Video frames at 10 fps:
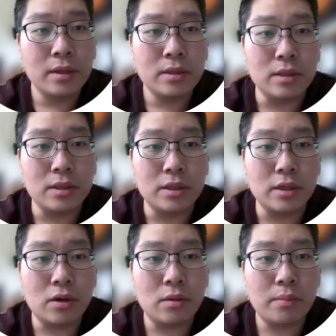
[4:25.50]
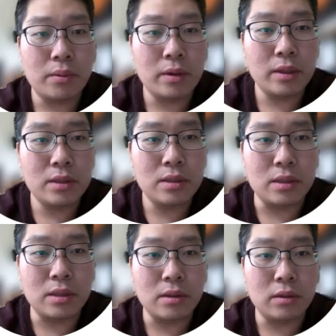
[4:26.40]

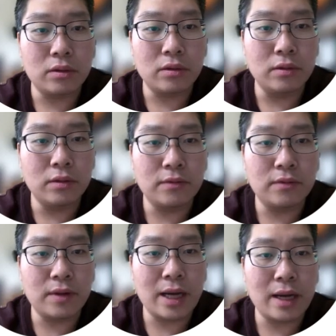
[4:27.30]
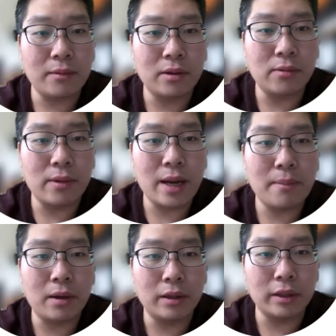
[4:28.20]
0.025 gram
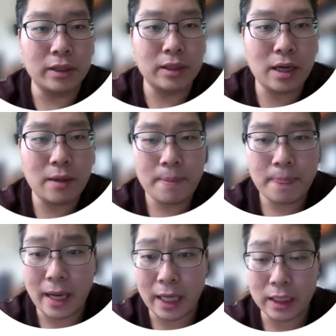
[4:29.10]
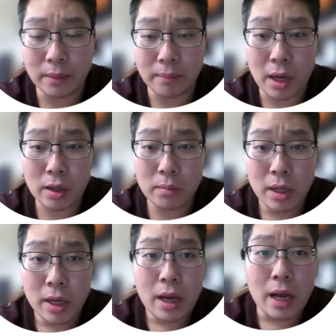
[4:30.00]
on the top. At the bottom,
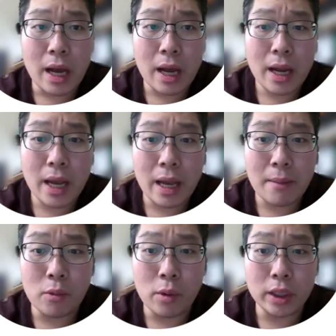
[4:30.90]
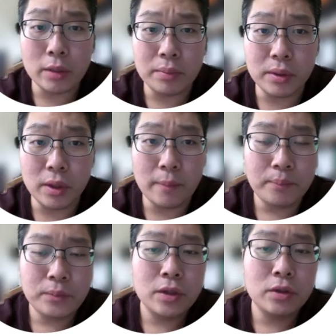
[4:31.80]
I am going to put
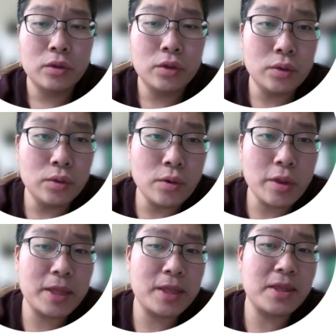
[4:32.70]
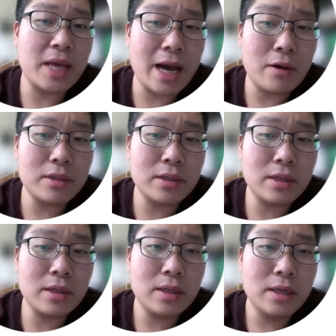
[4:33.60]

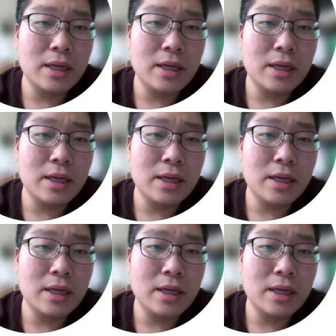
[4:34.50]
2,000